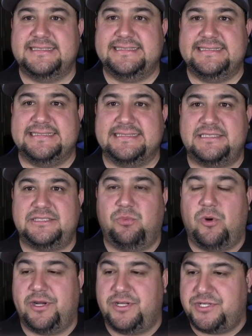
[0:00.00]

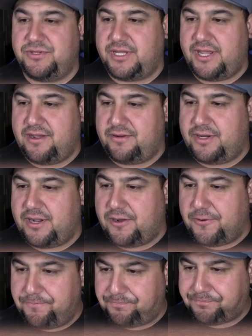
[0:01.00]
1-2 count
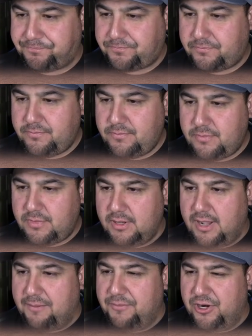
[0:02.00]
now.
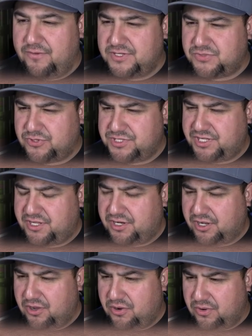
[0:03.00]
I'm nervous. Where's he going
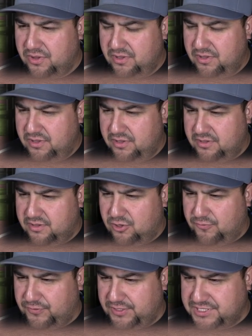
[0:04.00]
to go?
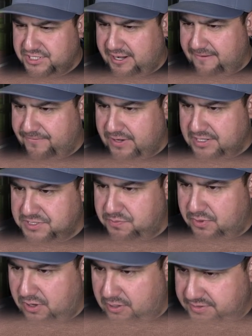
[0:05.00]
Hopefully it's a high
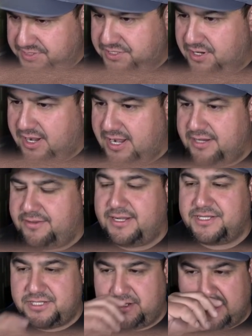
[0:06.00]
fastball. It's not.
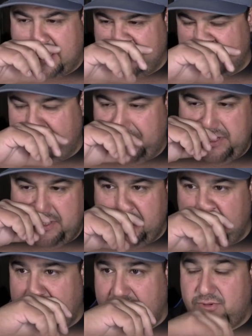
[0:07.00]
That's an off-speed.
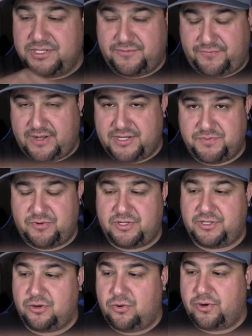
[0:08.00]
No, that was a fastball
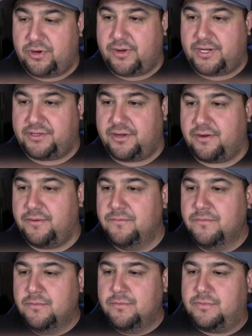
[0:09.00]
in the corner right there.
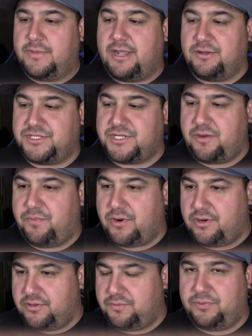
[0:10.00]
Outside
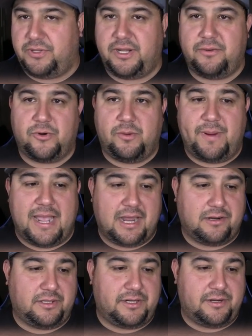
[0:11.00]
part of the plate. We're
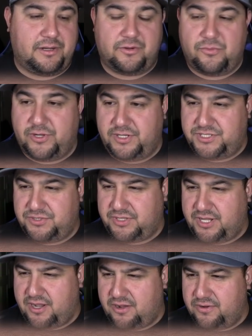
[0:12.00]
battling. Another 1-2
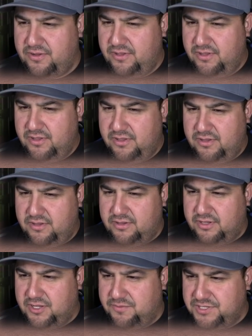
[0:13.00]
count.
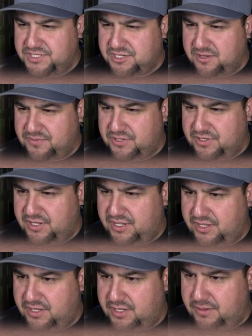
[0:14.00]
Give me something to
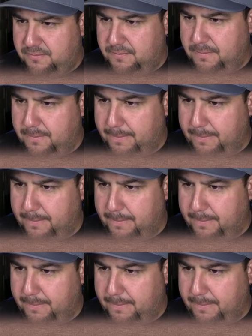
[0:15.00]
hit.